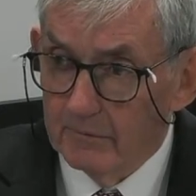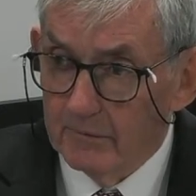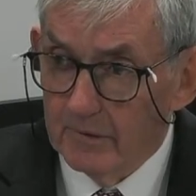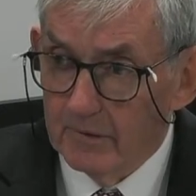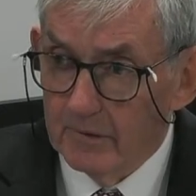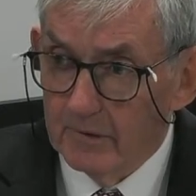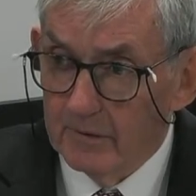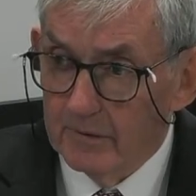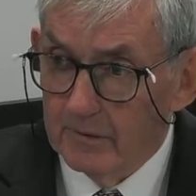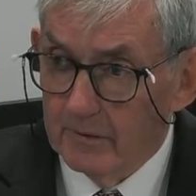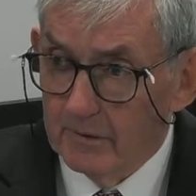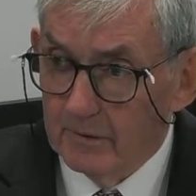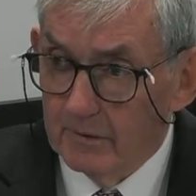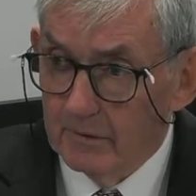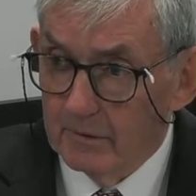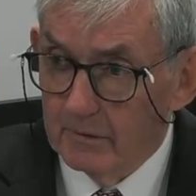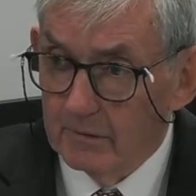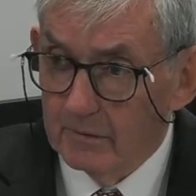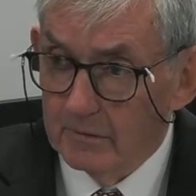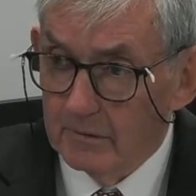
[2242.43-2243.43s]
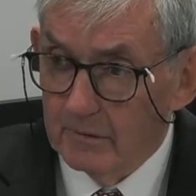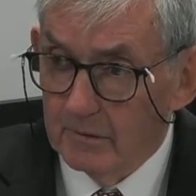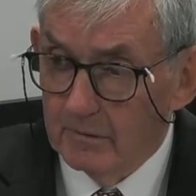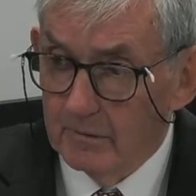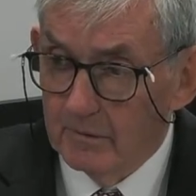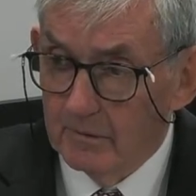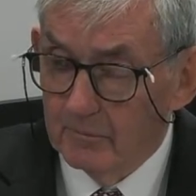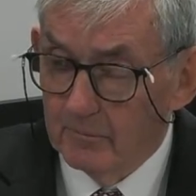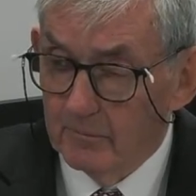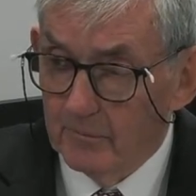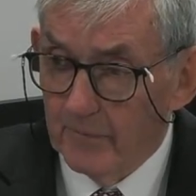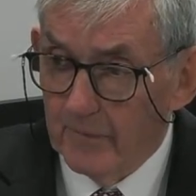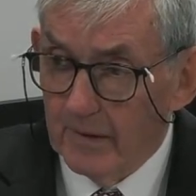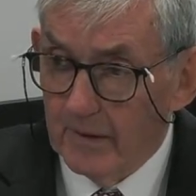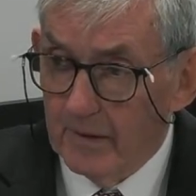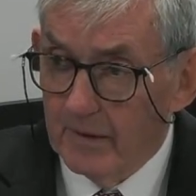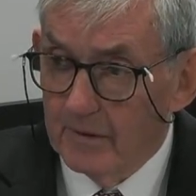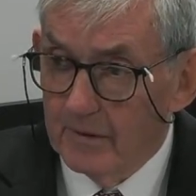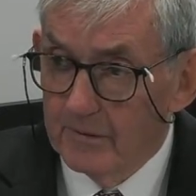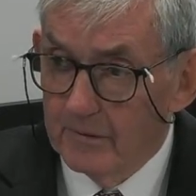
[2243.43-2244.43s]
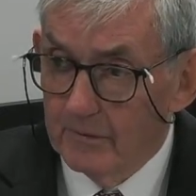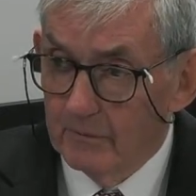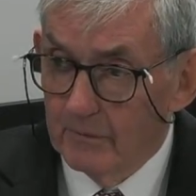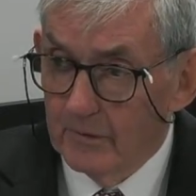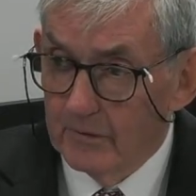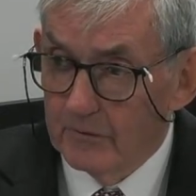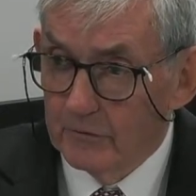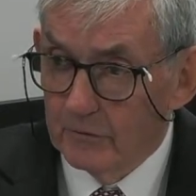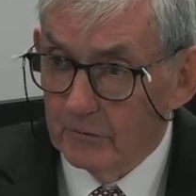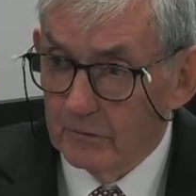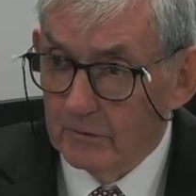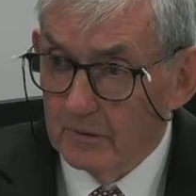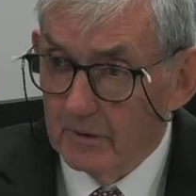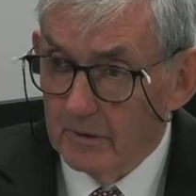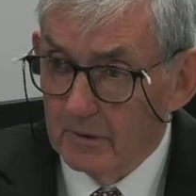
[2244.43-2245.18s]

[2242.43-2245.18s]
the individual